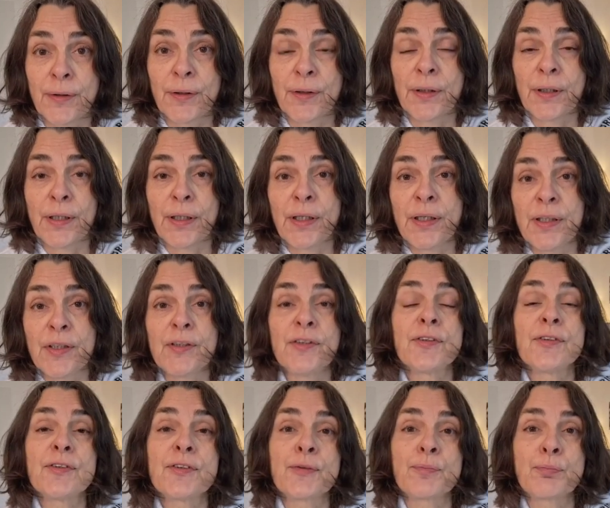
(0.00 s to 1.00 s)

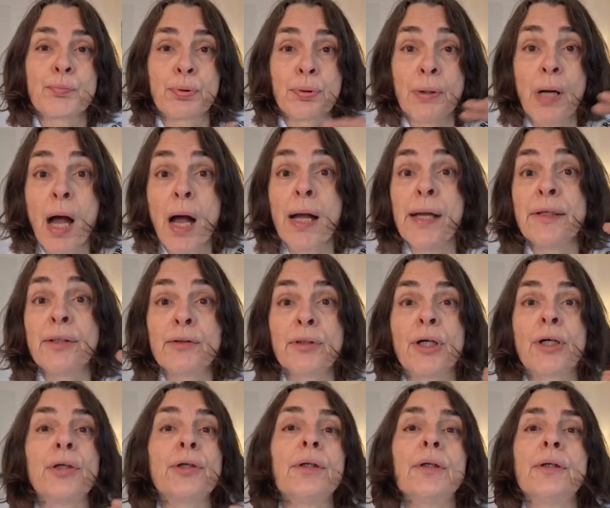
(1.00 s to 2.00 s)
is
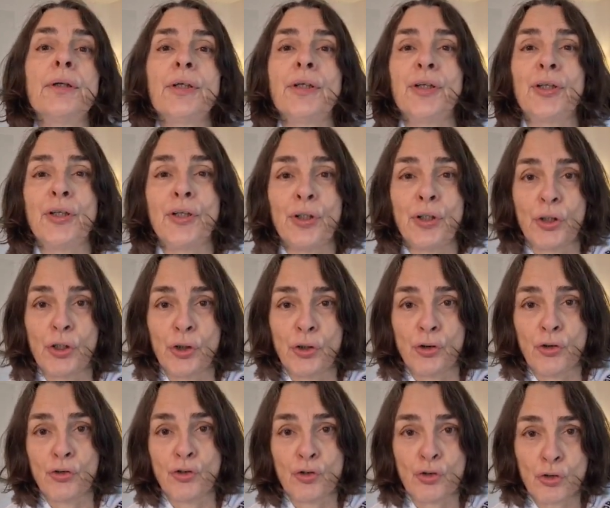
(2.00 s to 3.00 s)
prior
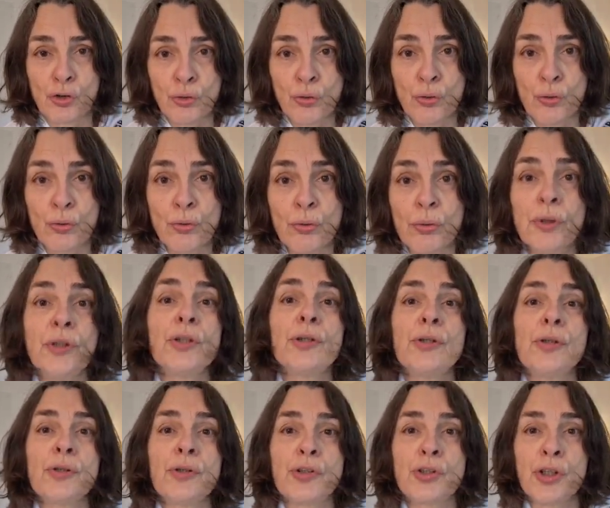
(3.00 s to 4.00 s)
to
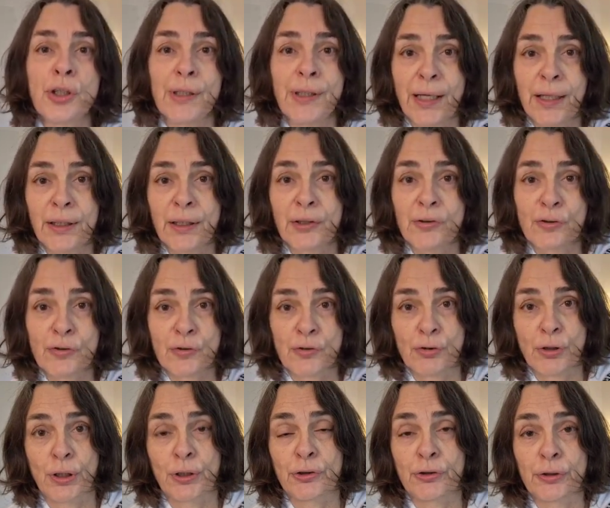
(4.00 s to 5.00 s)
genetic
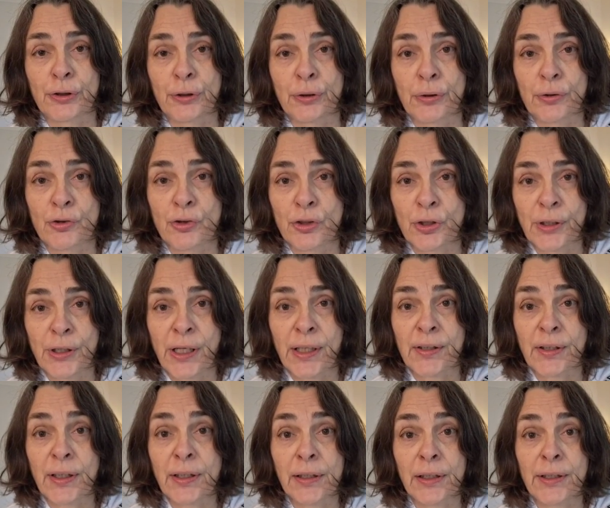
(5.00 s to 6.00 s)
structure,
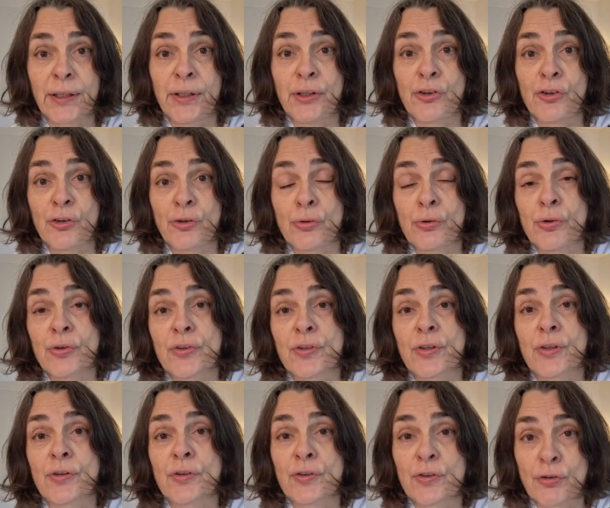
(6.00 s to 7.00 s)
genetically induced
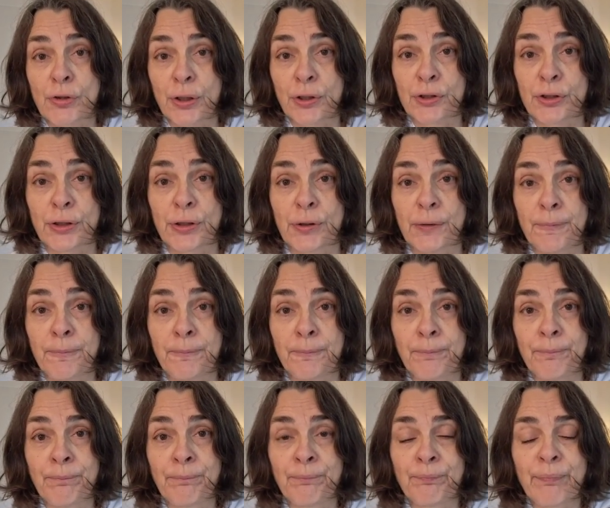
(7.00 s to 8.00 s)
structure.
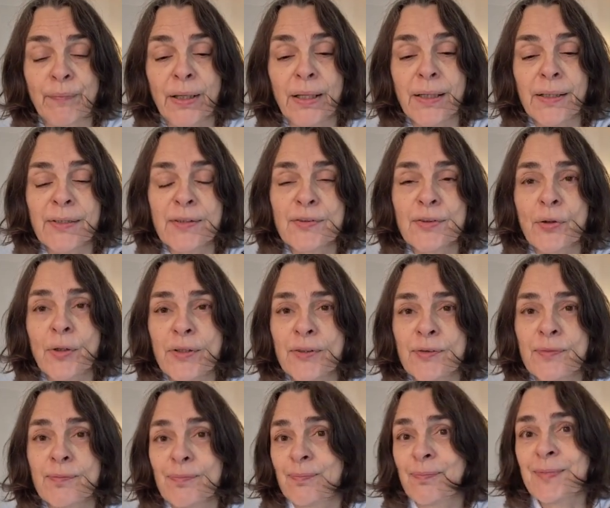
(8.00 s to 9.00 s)
So
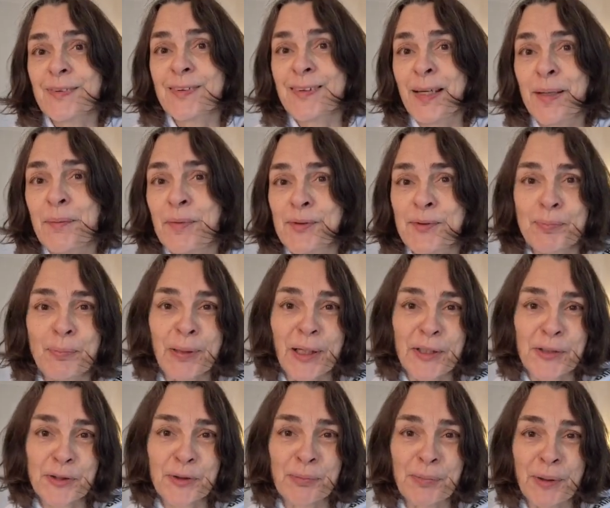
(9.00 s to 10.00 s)
same as
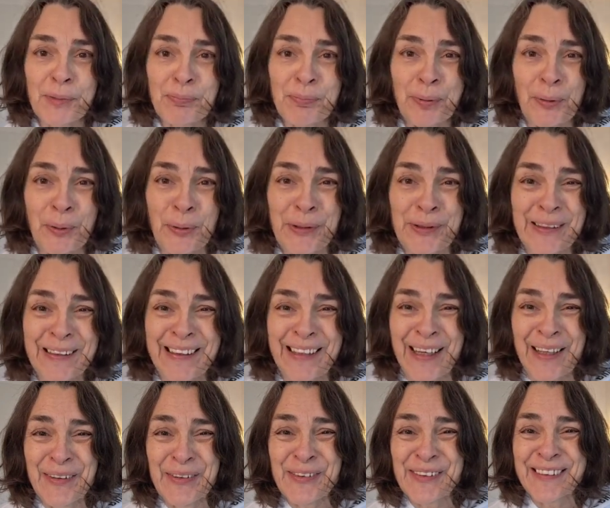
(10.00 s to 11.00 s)
Blashmidt pointed
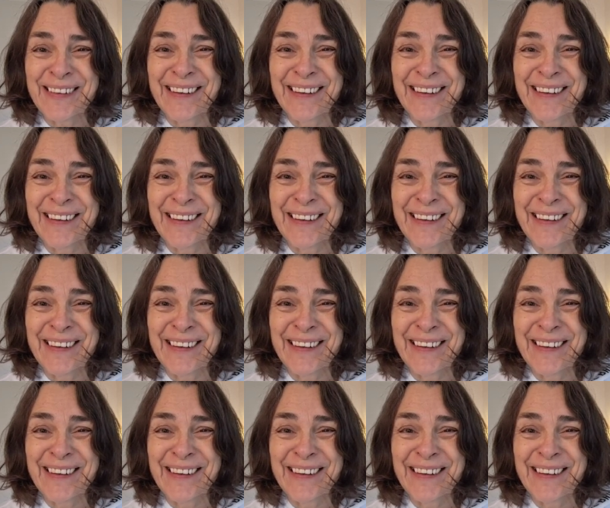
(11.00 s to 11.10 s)
out,